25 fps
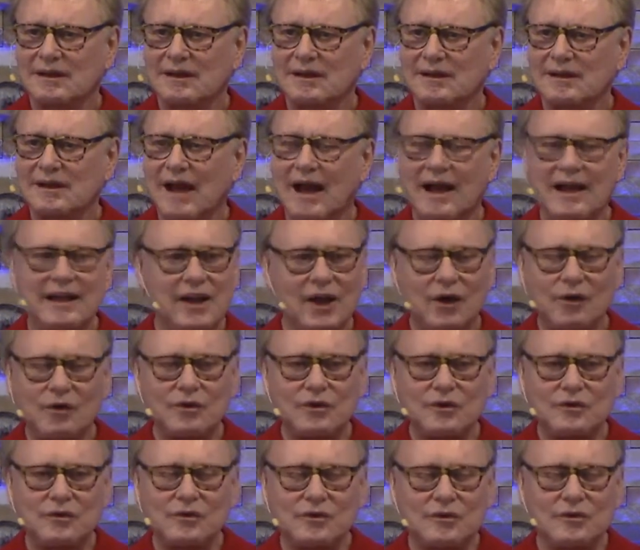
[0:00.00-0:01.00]
Now I know
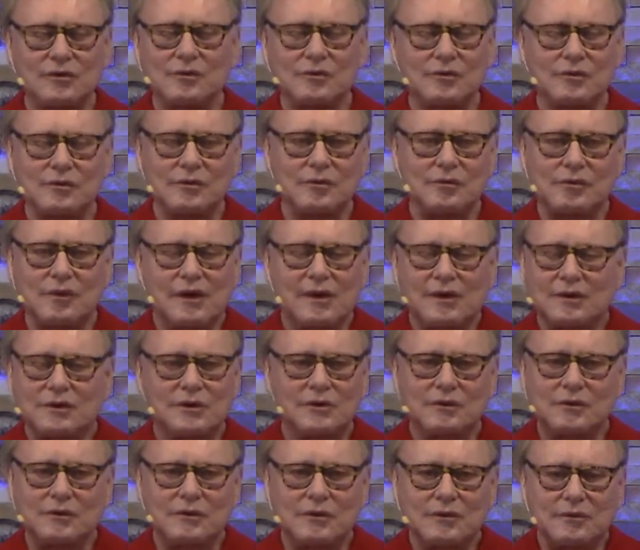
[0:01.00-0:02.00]
you
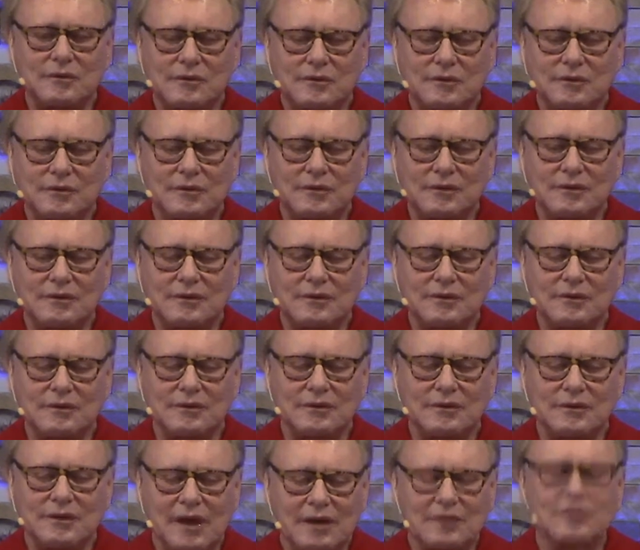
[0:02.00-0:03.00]

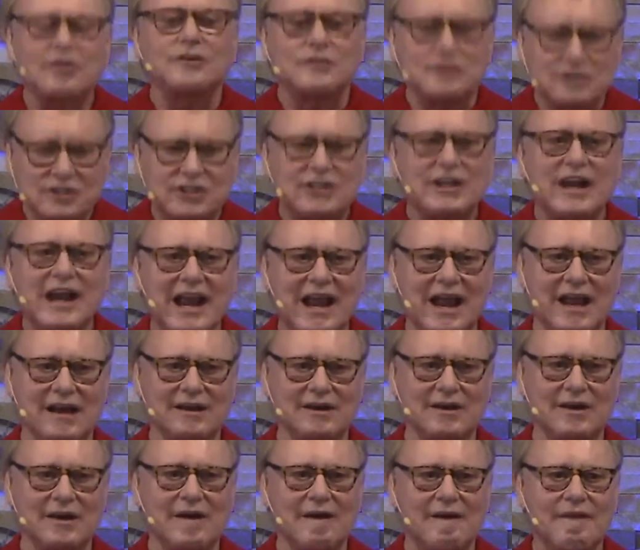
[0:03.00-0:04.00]
have to understand
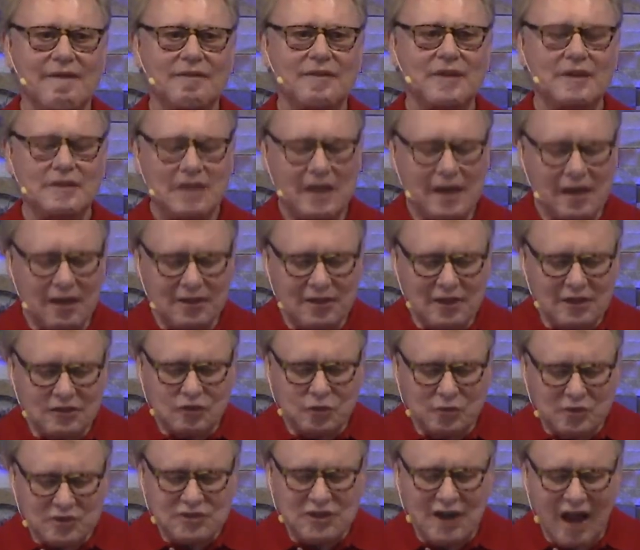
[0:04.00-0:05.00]
that this
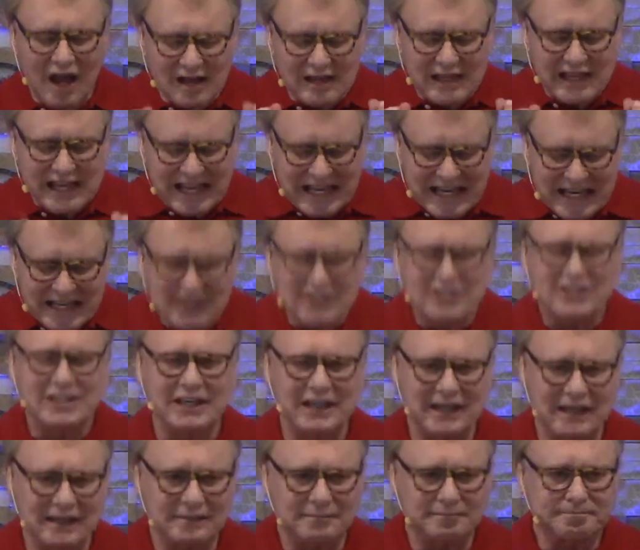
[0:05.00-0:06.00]
was not easy